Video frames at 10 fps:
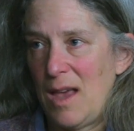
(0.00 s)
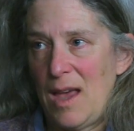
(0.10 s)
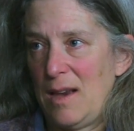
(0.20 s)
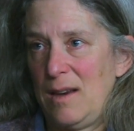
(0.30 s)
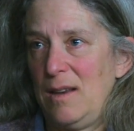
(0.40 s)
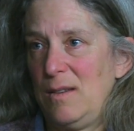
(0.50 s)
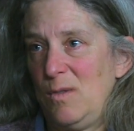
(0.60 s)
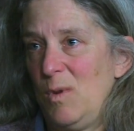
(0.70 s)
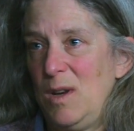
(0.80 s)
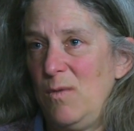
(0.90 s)
that
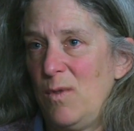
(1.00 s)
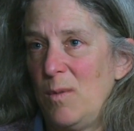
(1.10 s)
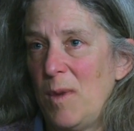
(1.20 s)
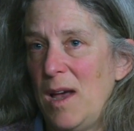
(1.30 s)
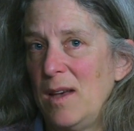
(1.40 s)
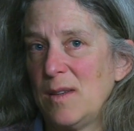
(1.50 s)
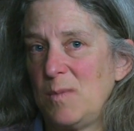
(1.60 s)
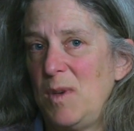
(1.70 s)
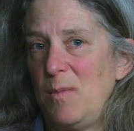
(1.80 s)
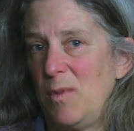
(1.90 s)
24
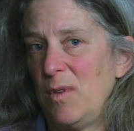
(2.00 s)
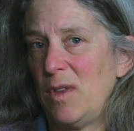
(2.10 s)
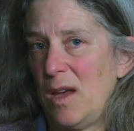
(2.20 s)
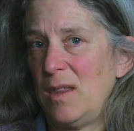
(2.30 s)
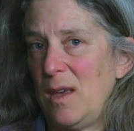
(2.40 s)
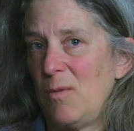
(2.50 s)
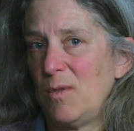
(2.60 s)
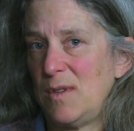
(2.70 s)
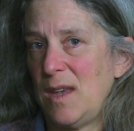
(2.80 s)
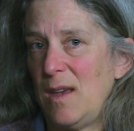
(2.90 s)
miles people thought they
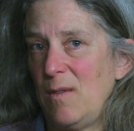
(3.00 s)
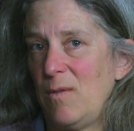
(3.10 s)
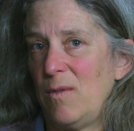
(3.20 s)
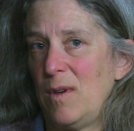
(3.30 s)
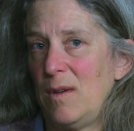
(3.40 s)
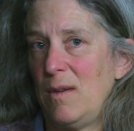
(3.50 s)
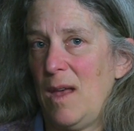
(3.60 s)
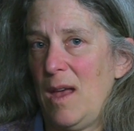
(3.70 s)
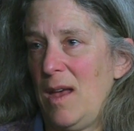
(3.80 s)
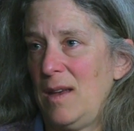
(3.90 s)
were safe
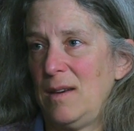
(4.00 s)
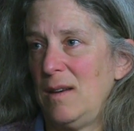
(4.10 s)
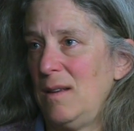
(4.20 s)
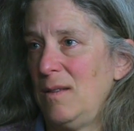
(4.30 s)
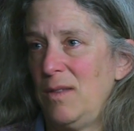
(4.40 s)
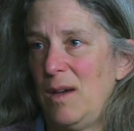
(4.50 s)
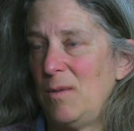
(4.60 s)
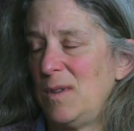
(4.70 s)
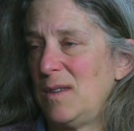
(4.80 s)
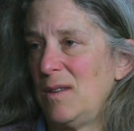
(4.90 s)
and
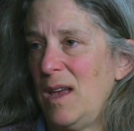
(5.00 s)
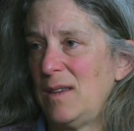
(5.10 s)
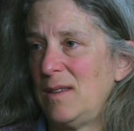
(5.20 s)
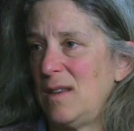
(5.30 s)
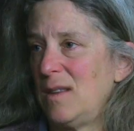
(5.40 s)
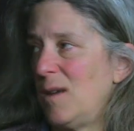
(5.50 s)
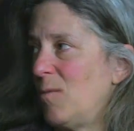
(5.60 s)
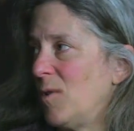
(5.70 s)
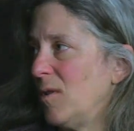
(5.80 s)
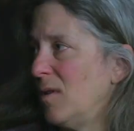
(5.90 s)
that was the last thing they
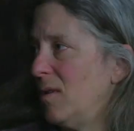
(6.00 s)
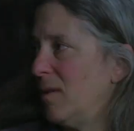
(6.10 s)
were.